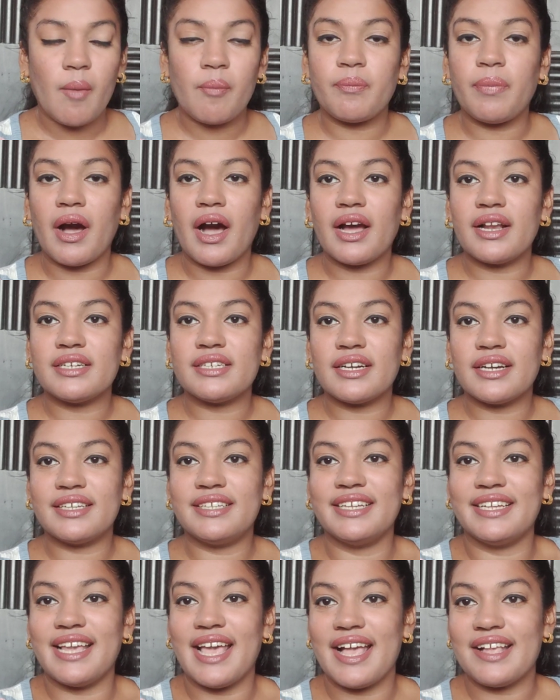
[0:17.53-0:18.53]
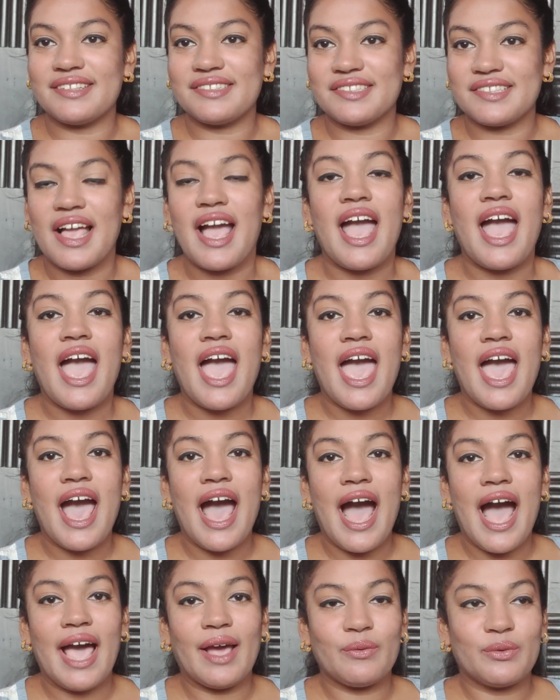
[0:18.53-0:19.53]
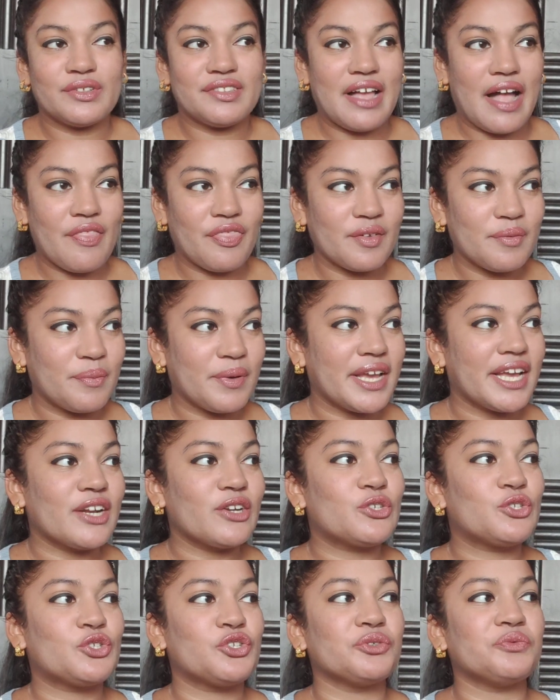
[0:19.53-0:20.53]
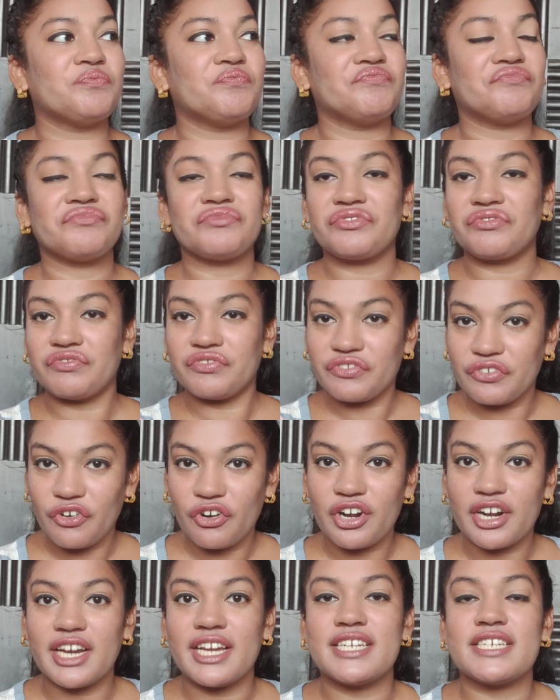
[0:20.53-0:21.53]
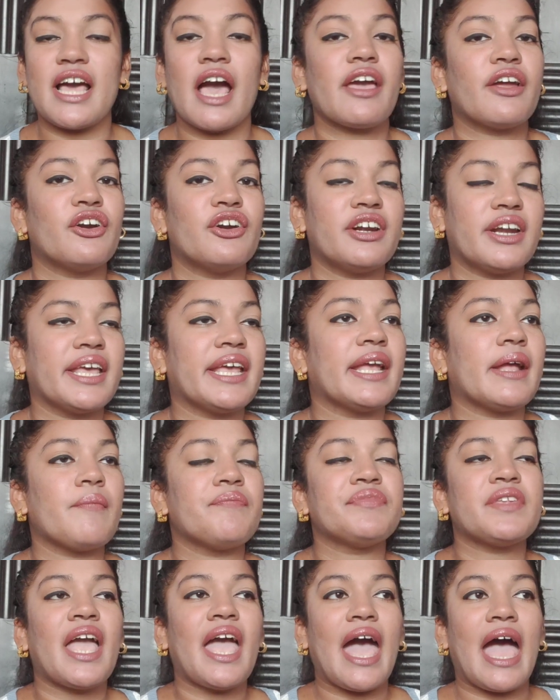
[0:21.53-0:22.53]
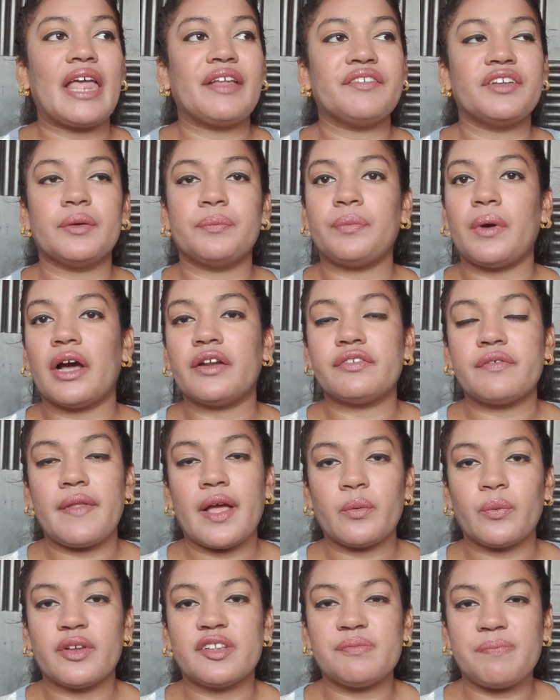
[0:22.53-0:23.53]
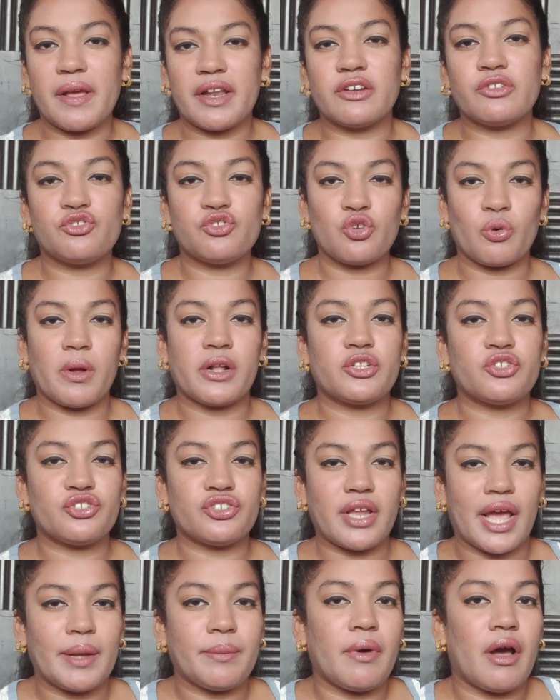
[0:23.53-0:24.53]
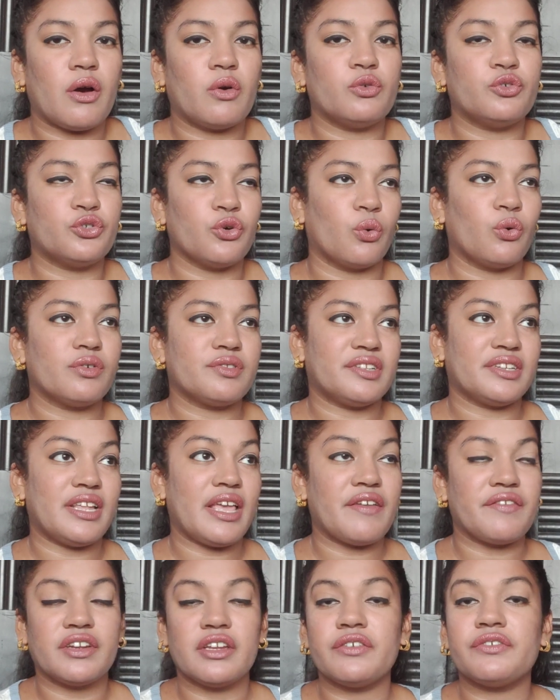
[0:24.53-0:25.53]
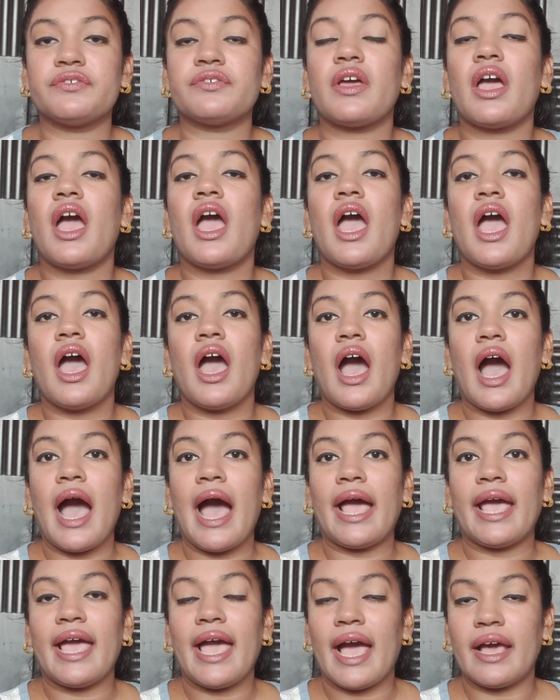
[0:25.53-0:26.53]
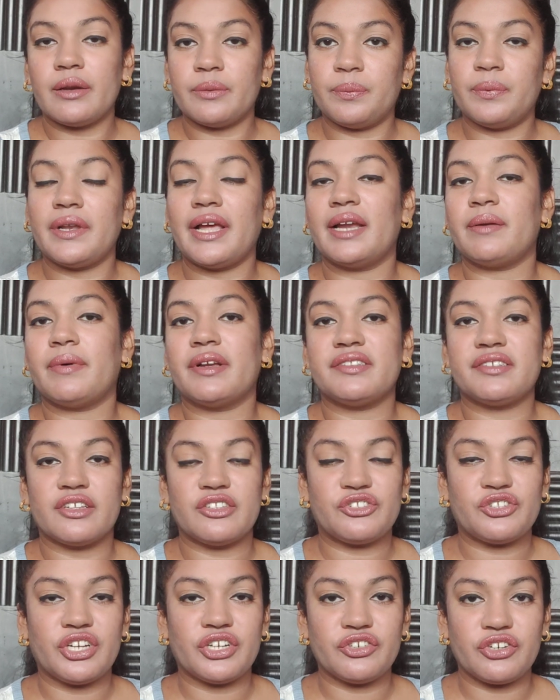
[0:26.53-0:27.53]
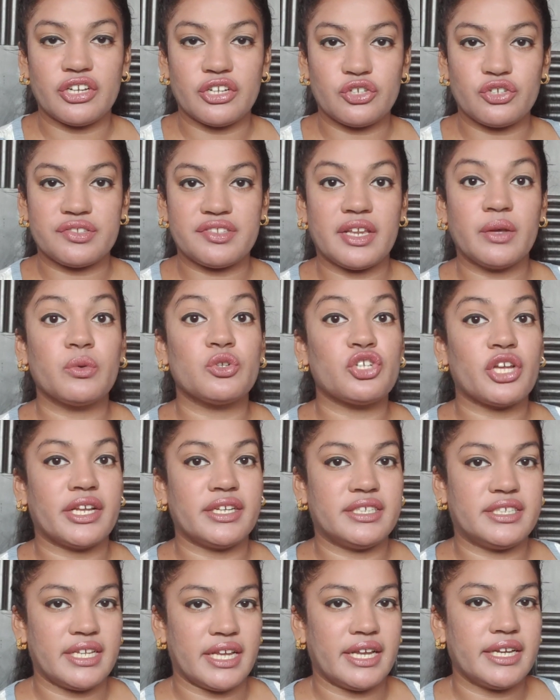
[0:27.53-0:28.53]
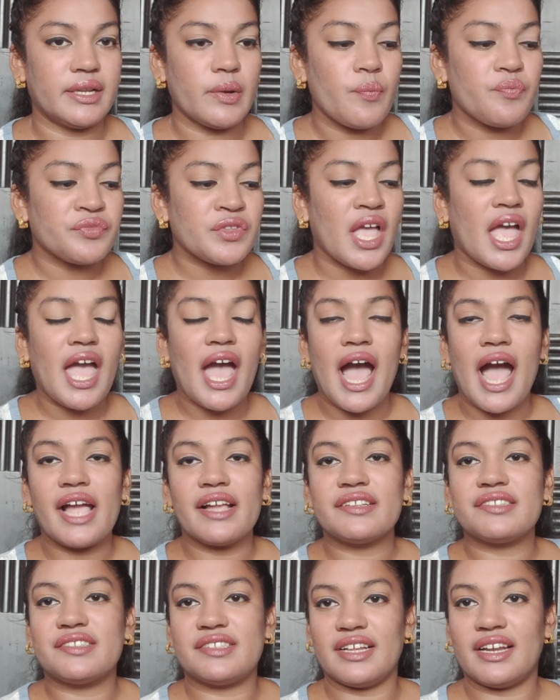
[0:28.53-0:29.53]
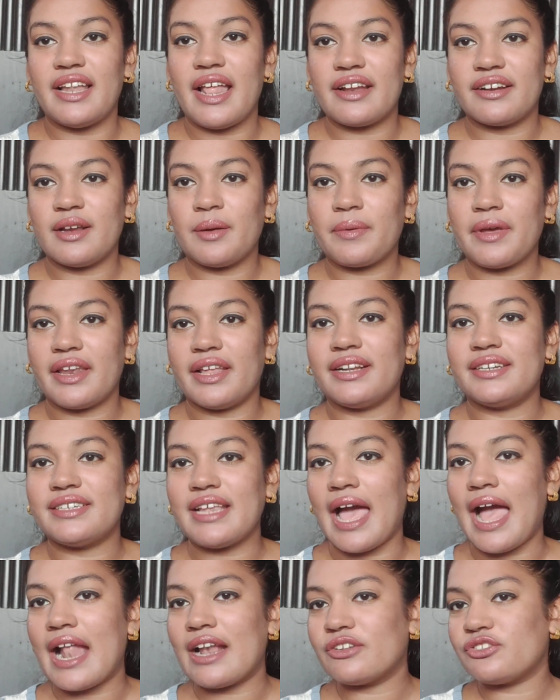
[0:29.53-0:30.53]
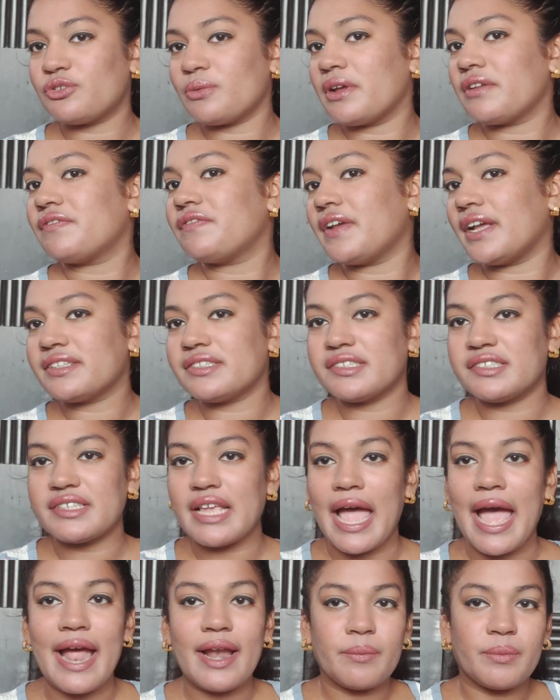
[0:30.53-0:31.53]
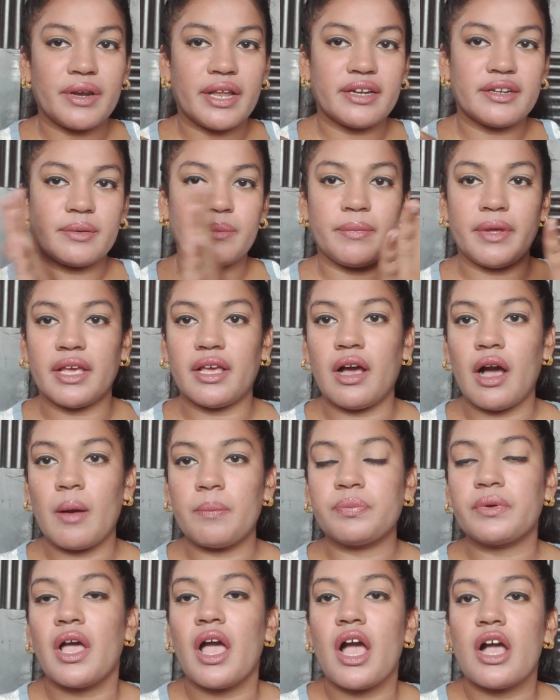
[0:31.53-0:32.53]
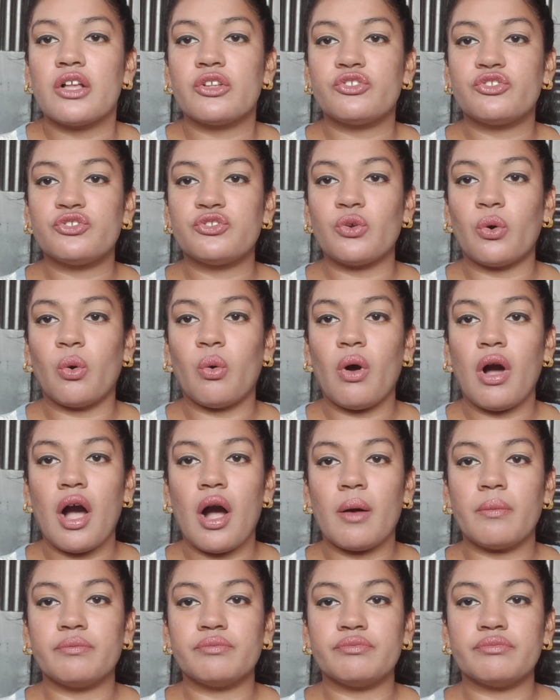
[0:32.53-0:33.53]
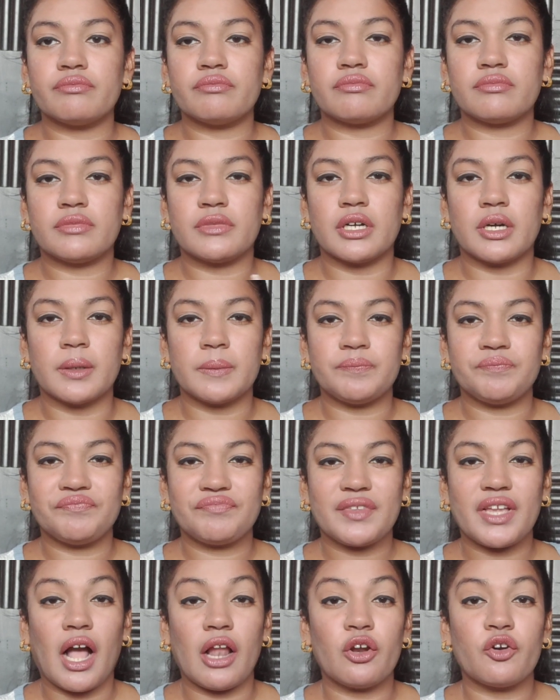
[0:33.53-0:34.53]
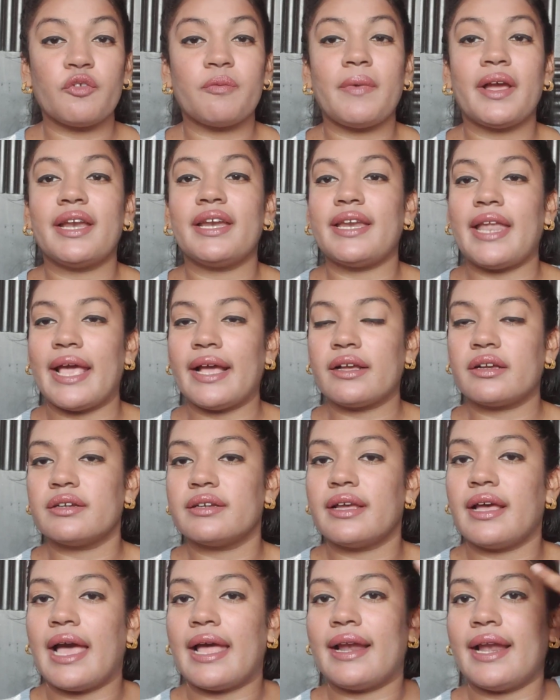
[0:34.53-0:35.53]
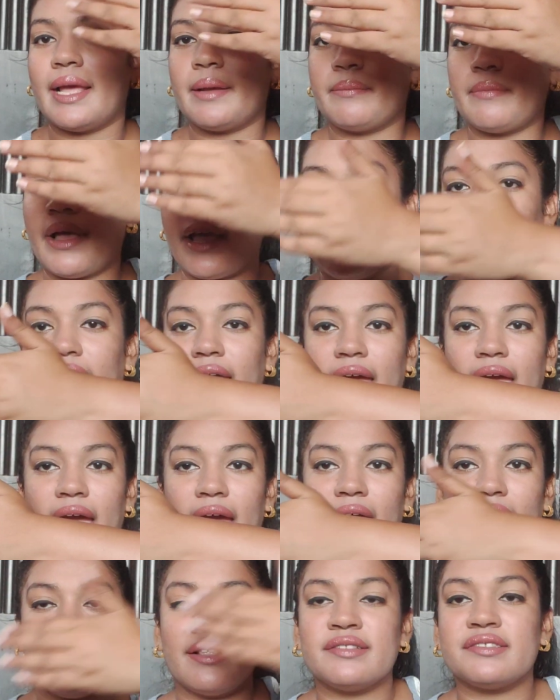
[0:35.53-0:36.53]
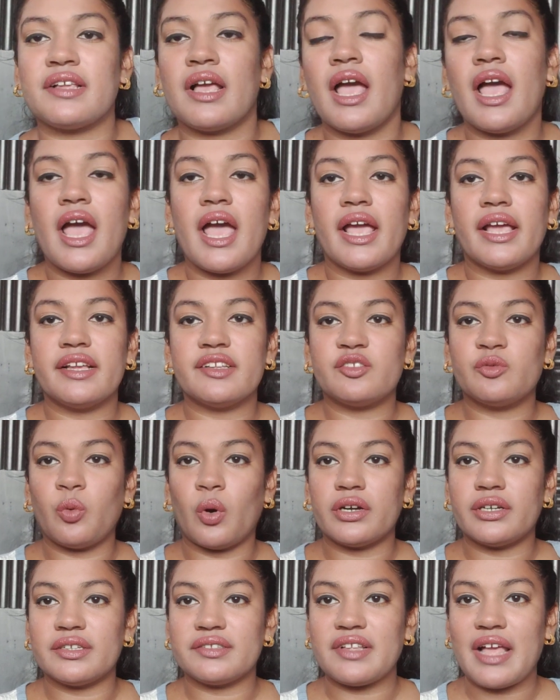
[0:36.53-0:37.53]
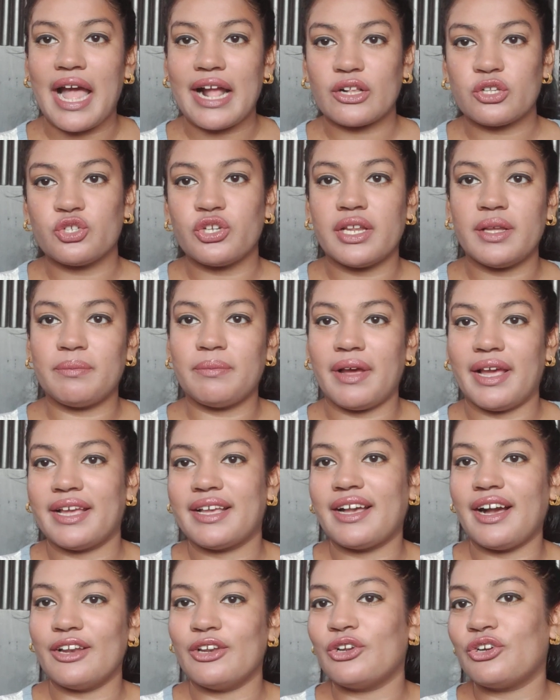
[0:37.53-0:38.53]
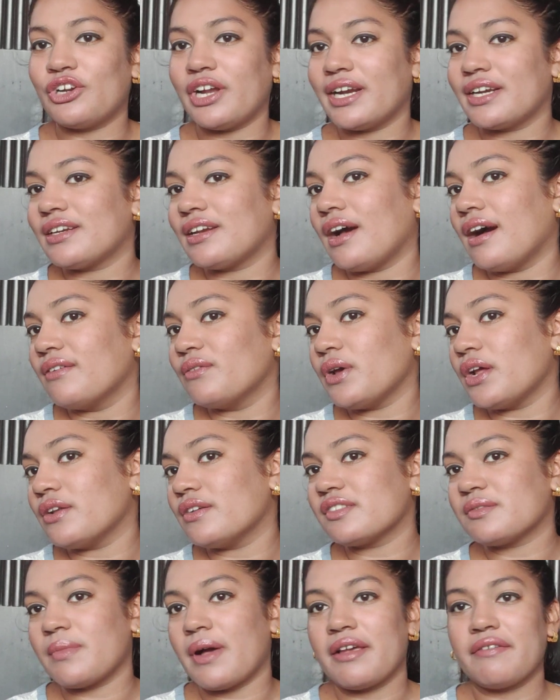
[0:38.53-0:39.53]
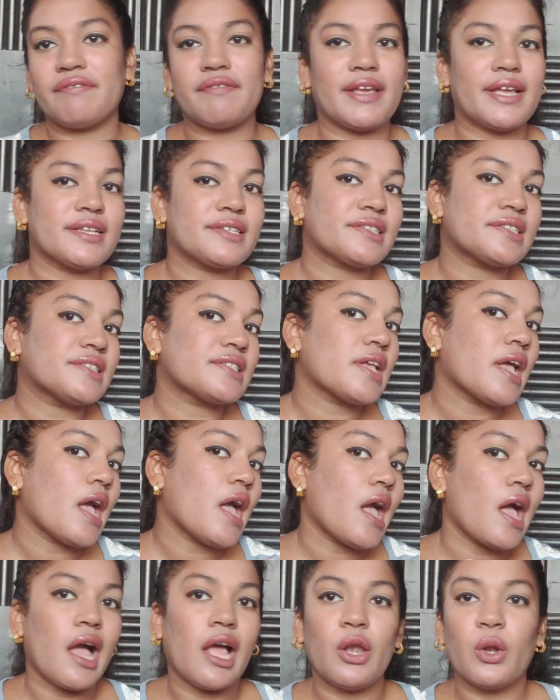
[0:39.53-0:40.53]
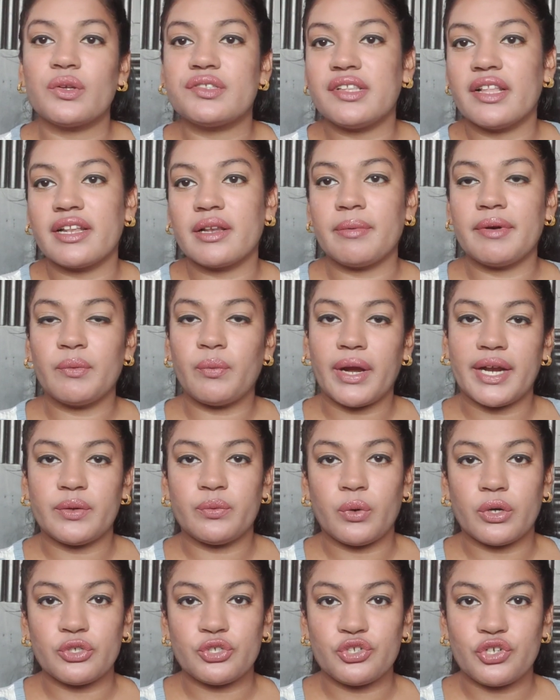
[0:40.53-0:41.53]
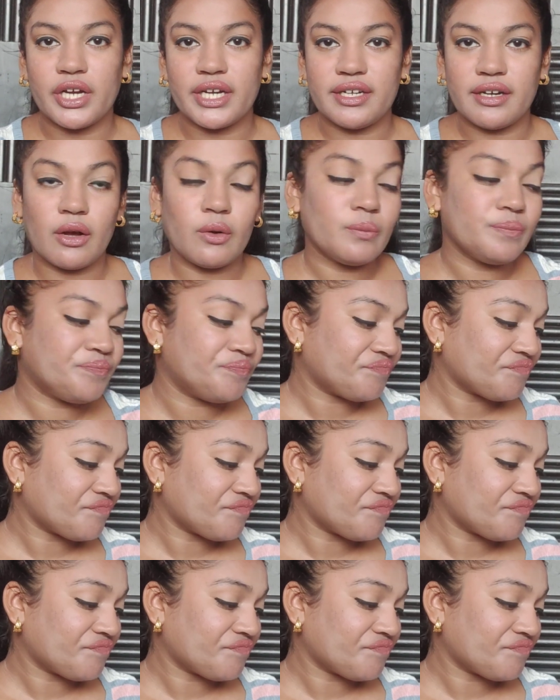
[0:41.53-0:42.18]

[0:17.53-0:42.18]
But uh, yes, I was at the beach for an entire day and even apart from that we spent so much time outdoors that even if I had applied my sunscreen religiously, which I did. I still ended up getting tanned. So my face was tanned, but I did makeup. So um, the color of my neck and like my hands is what is actually my color right now, whereas my face looks a little bit whitewashed right now.